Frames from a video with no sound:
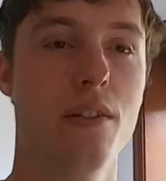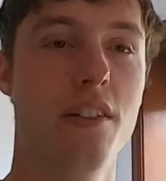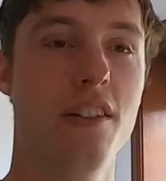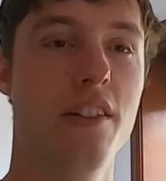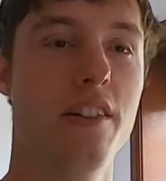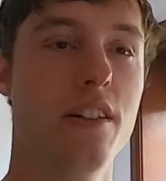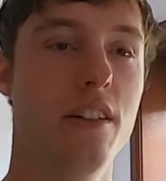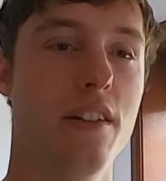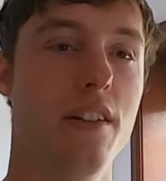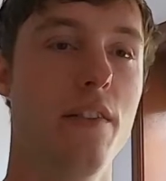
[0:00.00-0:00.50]

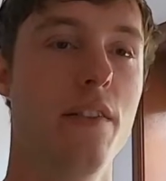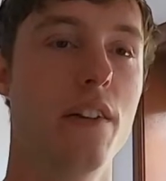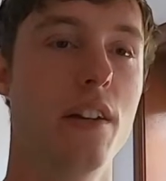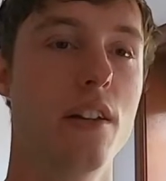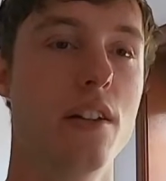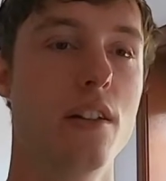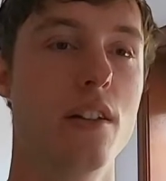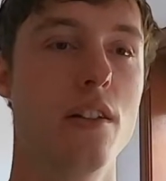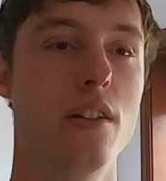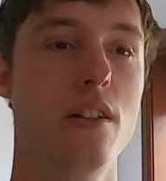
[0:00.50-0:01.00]

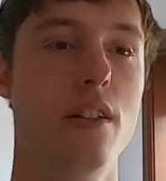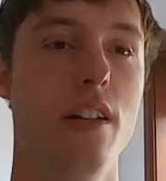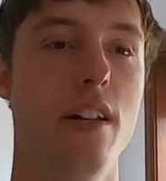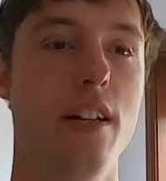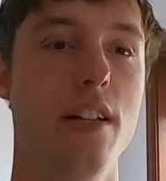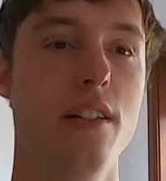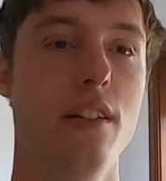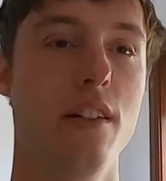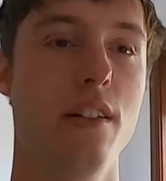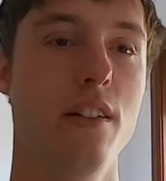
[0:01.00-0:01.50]
certificates
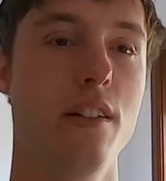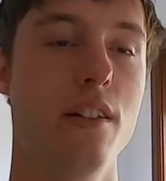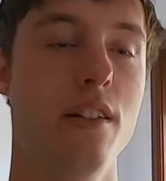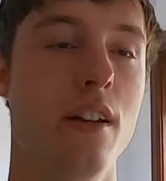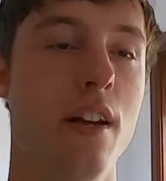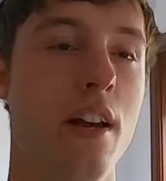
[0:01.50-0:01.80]
installations.